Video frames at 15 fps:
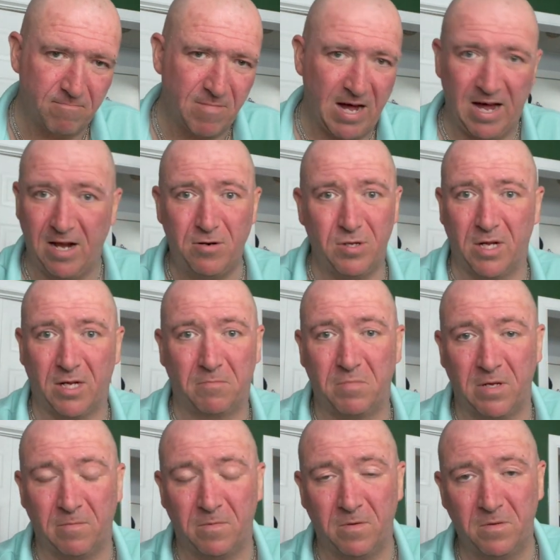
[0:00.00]
I don't like
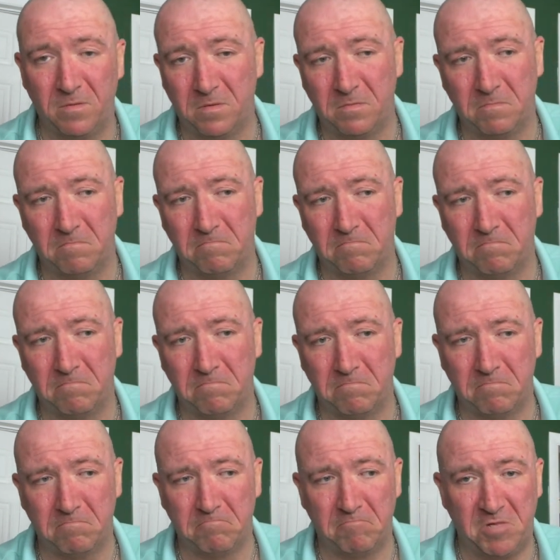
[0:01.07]
people.
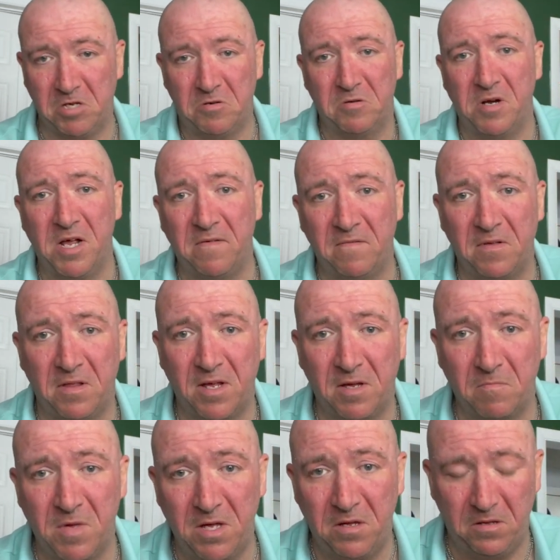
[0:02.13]
You don't have to like
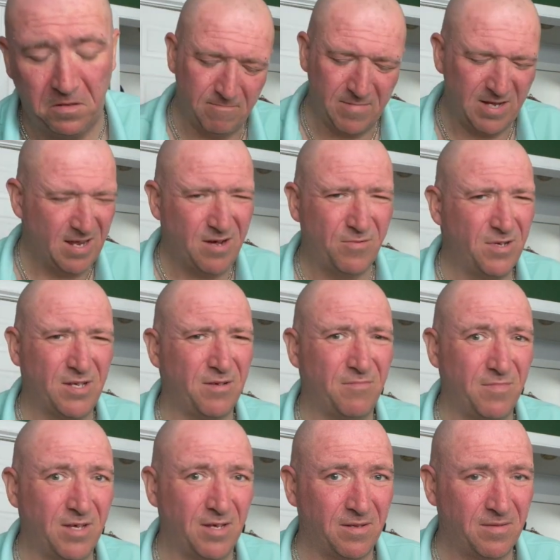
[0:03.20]
me. And that wasn't
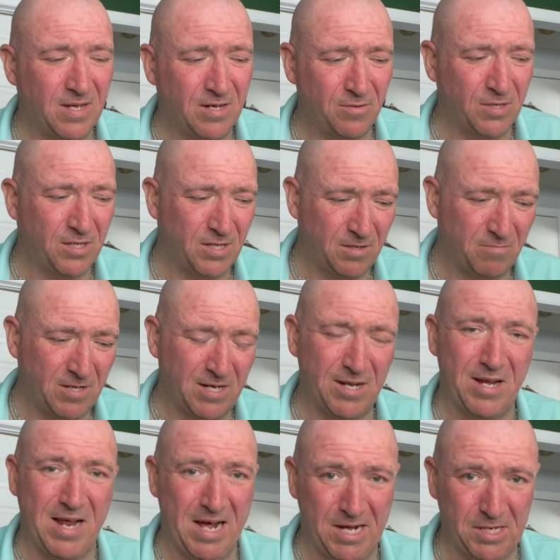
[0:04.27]
mean. That was just plain
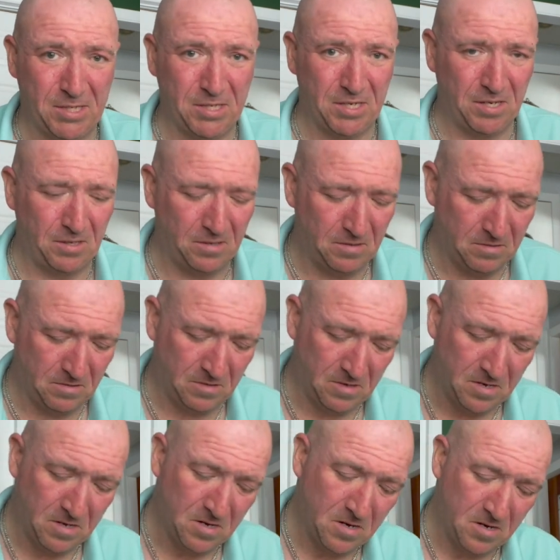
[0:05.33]
nasty.
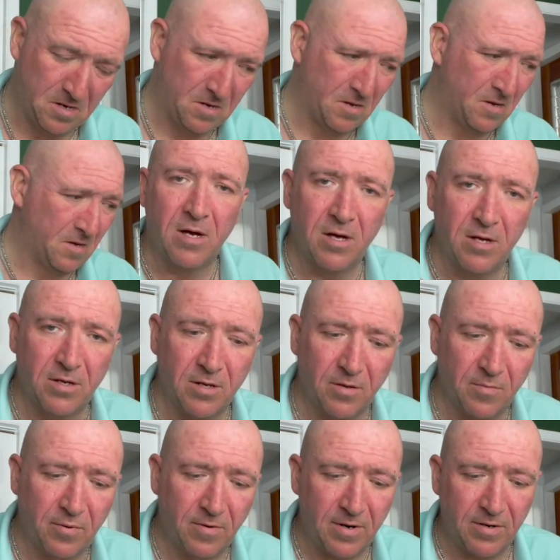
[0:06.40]
So the
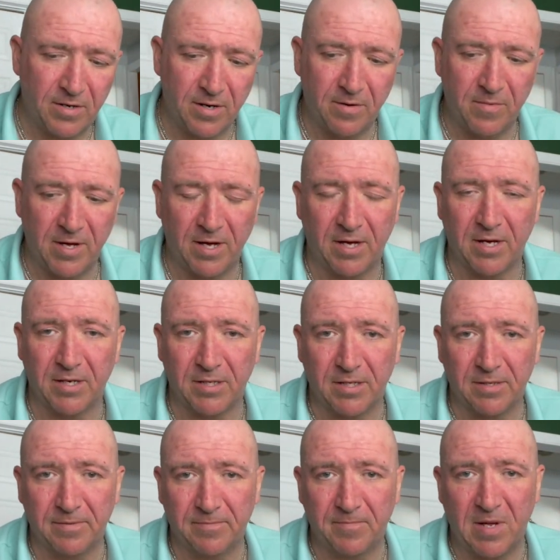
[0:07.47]
point I'm trying to make
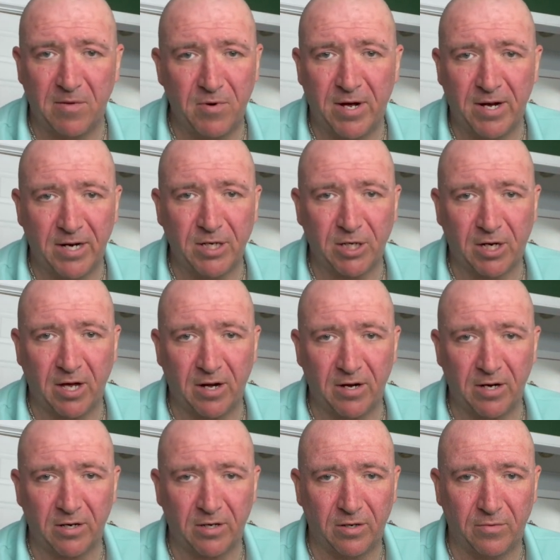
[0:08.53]
is, I'm not educated
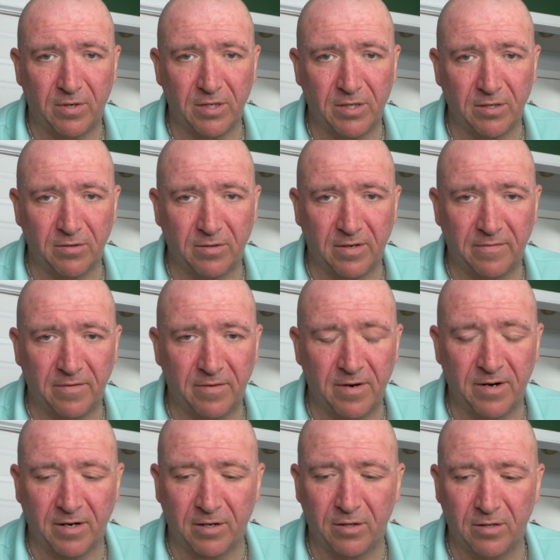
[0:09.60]
at all whatsoever.
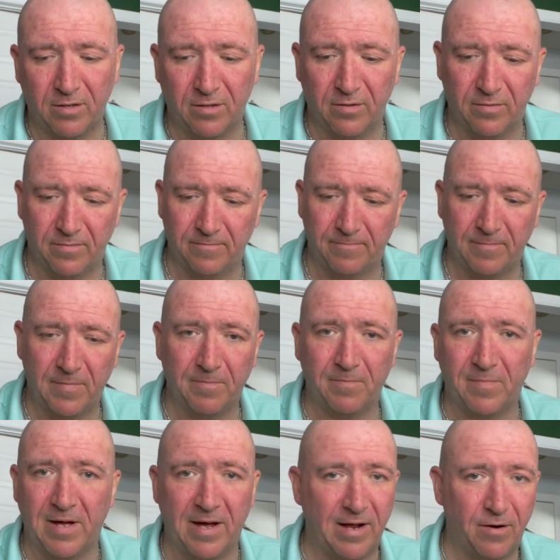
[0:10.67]
Not a clue.
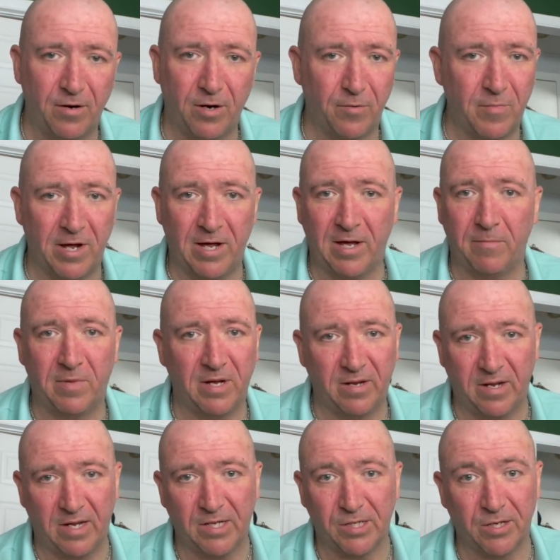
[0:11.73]
I don't know my A B
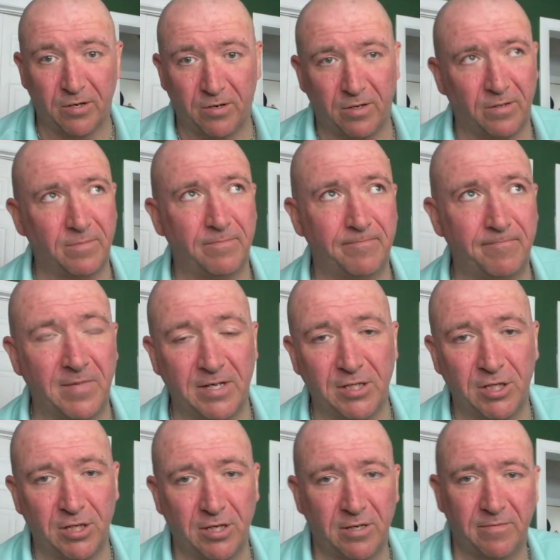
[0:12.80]
Ds at all.
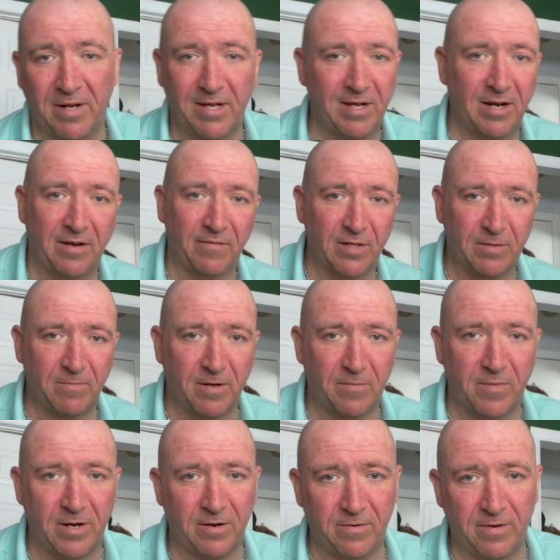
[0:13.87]
As you know, I can't even spell
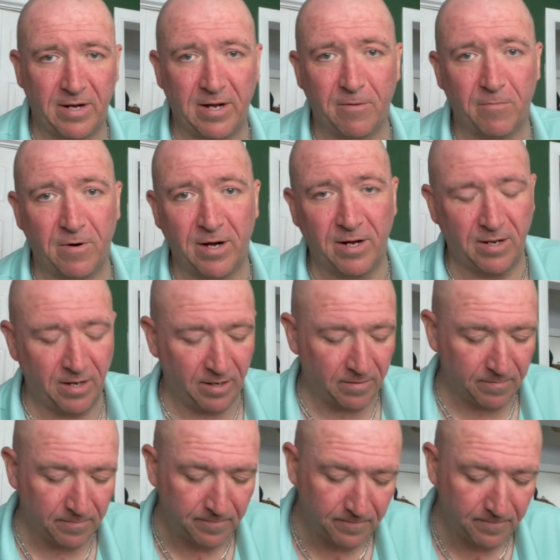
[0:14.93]
my own damn ruddy name.